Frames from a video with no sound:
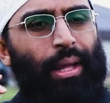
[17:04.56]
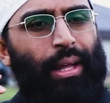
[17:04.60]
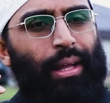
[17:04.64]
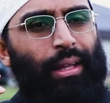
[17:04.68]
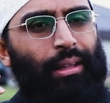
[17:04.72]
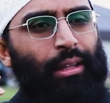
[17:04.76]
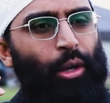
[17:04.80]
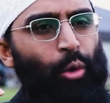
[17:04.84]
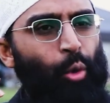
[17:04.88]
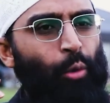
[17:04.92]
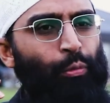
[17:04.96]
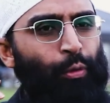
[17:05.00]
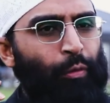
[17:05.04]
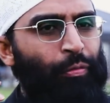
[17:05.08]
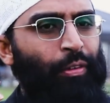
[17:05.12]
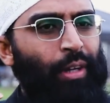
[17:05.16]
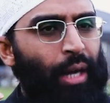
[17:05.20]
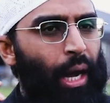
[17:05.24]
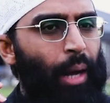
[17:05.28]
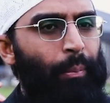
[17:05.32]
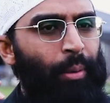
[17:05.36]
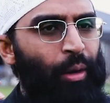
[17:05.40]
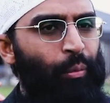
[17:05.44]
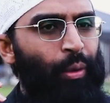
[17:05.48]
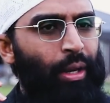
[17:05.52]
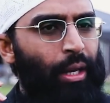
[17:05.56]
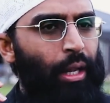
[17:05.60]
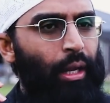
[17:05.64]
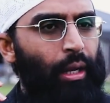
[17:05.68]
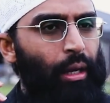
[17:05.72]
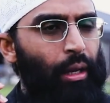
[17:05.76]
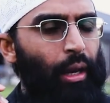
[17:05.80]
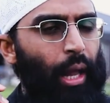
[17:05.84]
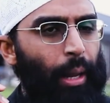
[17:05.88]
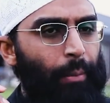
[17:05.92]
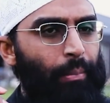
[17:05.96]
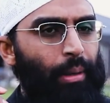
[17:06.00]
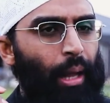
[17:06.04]
the roof of Kaaba, when he
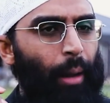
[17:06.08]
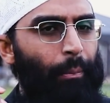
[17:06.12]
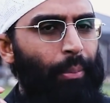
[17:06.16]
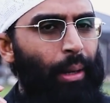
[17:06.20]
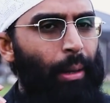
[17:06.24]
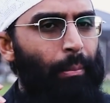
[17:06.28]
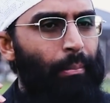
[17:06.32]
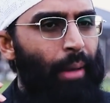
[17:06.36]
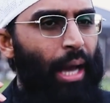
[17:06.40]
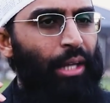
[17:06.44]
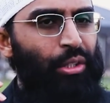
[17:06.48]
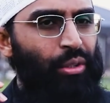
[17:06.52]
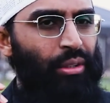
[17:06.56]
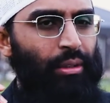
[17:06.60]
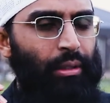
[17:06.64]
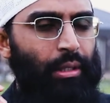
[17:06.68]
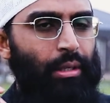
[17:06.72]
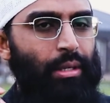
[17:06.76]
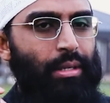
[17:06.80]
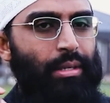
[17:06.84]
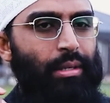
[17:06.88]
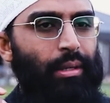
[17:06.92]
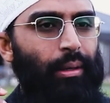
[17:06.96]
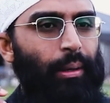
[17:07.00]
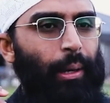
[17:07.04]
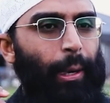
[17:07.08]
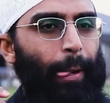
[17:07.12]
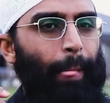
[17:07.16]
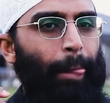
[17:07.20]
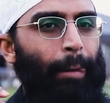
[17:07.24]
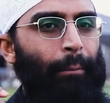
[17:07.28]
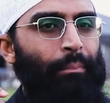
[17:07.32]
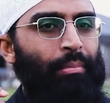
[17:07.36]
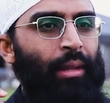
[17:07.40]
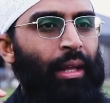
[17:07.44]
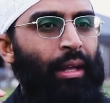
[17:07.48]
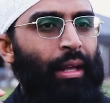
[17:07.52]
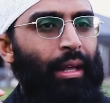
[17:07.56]
climbed up, imagine this.
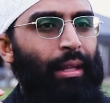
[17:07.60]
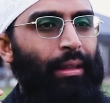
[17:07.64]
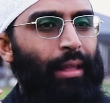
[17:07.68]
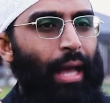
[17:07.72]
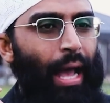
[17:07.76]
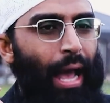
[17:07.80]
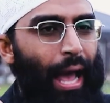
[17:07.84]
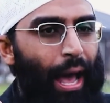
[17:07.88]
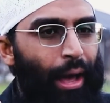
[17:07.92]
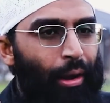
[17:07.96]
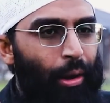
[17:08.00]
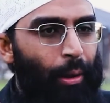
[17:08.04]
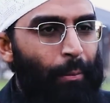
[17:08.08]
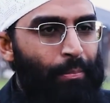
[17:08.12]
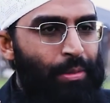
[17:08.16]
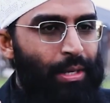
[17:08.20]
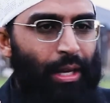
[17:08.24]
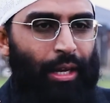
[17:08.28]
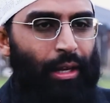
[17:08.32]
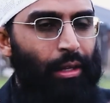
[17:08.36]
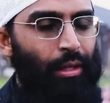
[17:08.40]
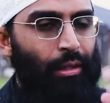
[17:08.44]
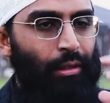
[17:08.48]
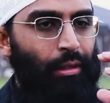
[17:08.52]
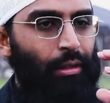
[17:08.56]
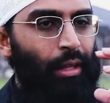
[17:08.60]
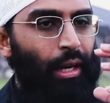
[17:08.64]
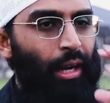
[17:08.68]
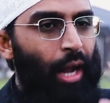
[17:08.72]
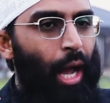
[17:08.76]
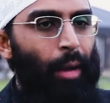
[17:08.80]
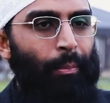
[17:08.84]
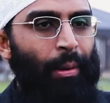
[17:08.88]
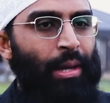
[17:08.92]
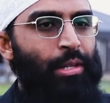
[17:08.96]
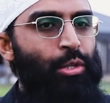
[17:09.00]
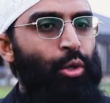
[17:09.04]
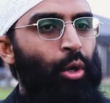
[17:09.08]
The Arabs, the
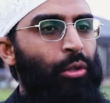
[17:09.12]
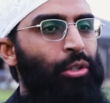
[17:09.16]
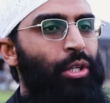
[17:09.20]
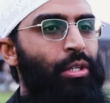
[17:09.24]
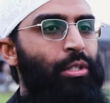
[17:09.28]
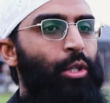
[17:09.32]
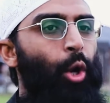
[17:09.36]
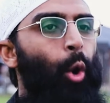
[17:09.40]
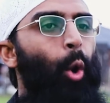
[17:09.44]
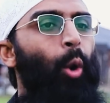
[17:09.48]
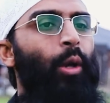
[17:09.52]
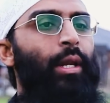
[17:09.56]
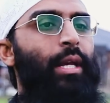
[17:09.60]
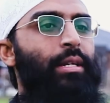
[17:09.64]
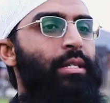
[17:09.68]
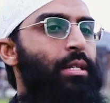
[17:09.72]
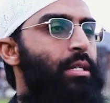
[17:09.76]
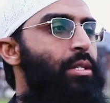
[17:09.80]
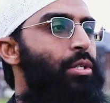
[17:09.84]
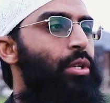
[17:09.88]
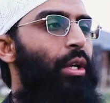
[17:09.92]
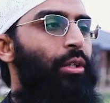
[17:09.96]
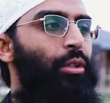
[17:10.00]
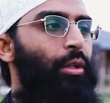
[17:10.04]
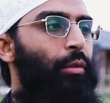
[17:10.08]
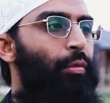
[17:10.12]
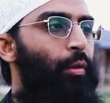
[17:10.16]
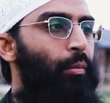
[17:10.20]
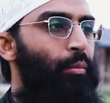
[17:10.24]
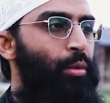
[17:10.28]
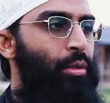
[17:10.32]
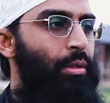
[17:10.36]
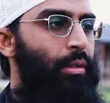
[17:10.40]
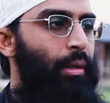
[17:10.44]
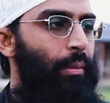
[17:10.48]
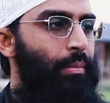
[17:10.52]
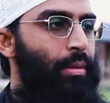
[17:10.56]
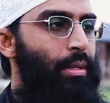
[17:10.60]
Kaaba is not just the holiest structure for
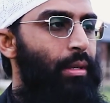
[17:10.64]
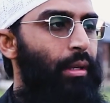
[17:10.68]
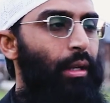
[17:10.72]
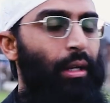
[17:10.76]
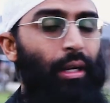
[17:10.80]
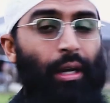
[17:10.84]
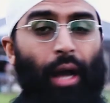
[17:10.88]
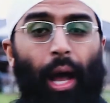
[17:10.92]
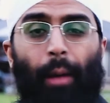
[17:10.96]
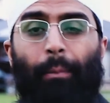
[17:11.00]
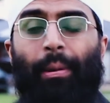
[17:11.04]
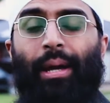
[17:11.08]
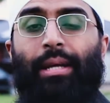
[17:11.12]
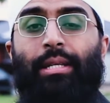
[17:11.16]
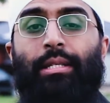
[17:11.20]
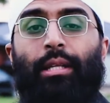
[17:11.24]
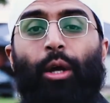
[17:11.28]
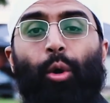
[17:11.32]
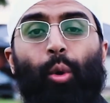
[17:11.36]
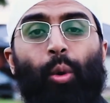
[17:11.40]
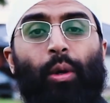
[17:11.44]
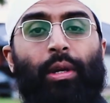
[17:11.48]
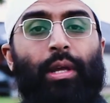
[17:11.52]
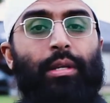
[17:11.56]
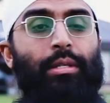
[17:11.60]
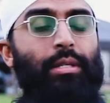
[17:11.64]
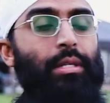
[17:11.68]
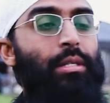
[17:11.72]
Muslims. Kaaba is the holiest